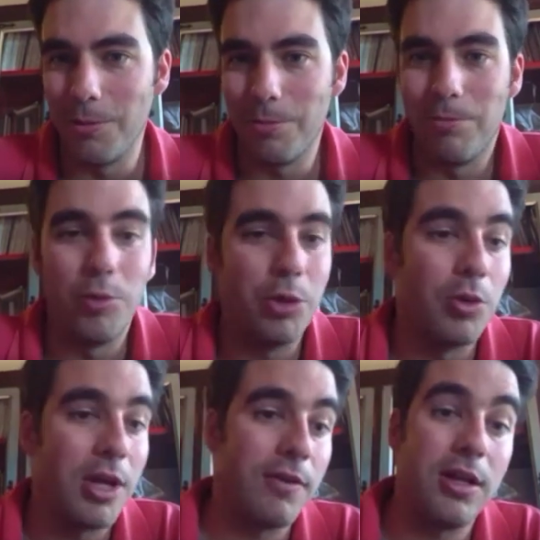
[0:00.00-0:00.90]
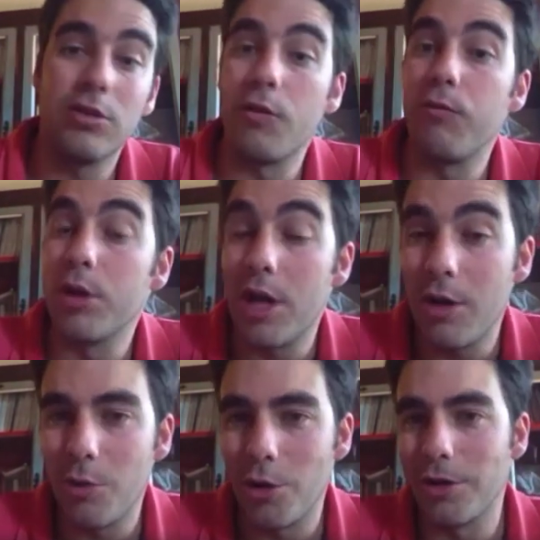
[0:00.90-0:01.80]
we could have a lunch of 1 hour
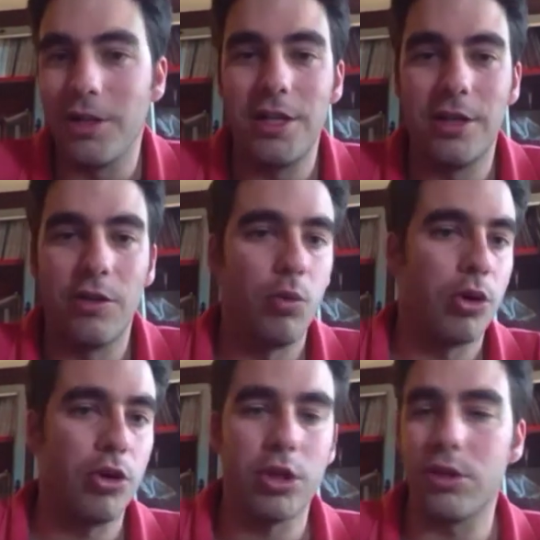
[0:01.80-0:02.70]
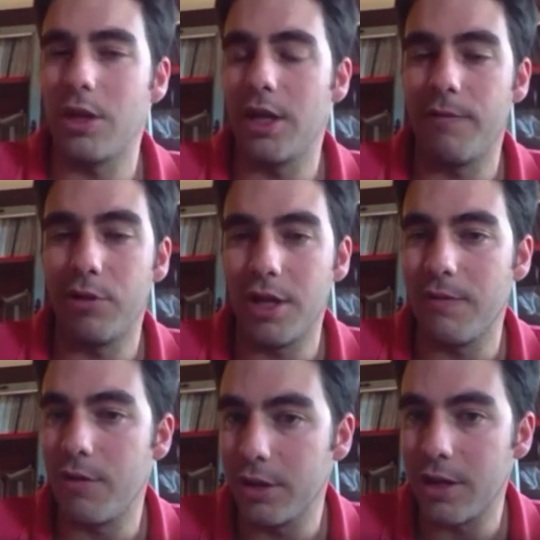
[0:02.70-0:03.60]
or dinners. We were not every day
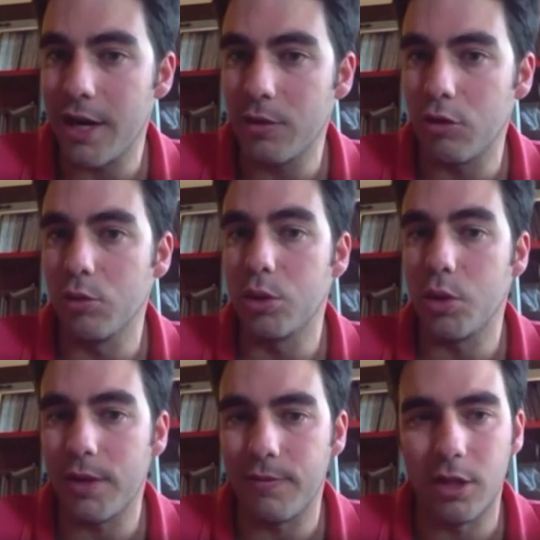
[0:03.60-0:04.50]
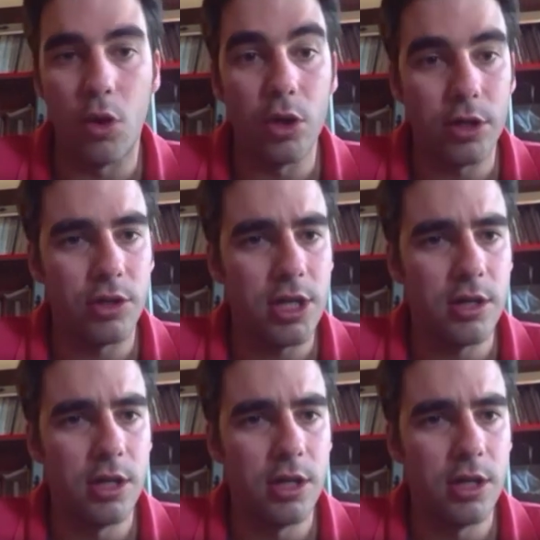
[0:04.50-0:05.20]
very tired, so we could have a longer dinner.